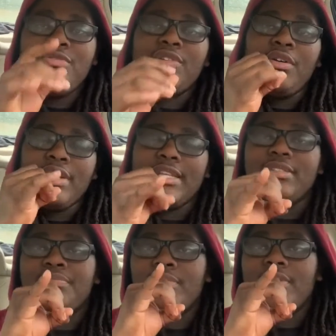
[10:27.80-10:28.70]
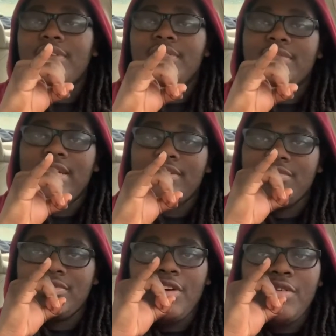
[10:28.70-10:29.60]
you know not supporting you, that
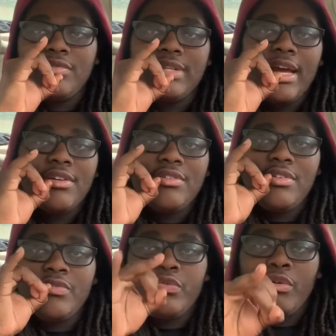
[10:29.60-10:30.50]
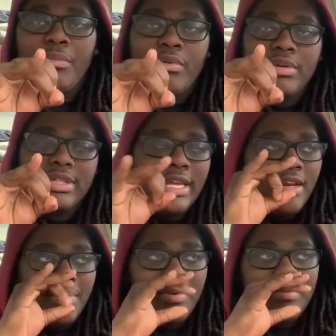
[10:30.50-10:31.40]
you know not going full board to
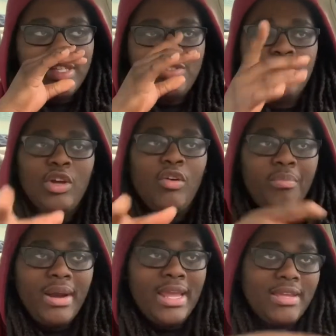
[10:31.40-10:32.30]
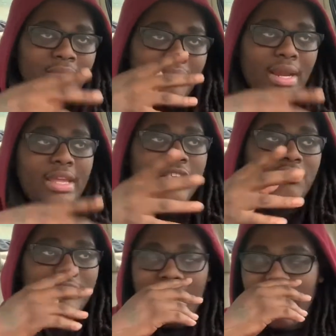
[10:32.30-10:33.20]
help you, that you know bringing
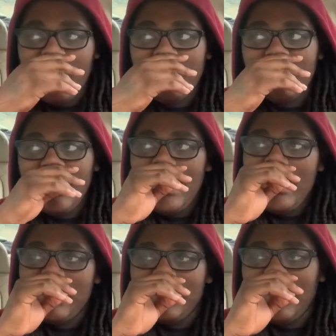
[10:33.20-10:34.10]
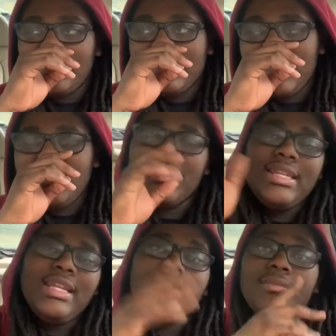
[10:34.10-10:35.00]
you down, you know what I'm saying, bro?
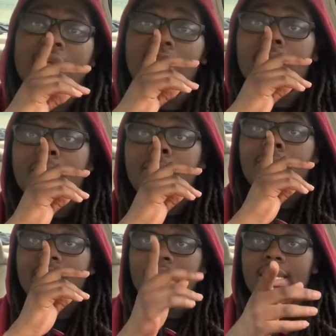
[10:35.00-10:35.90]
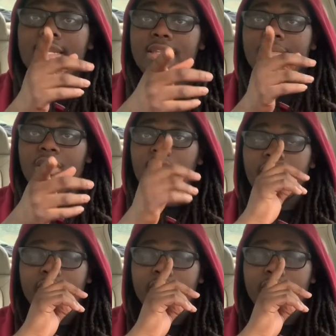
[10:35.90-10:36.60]
Let them go. Let them go for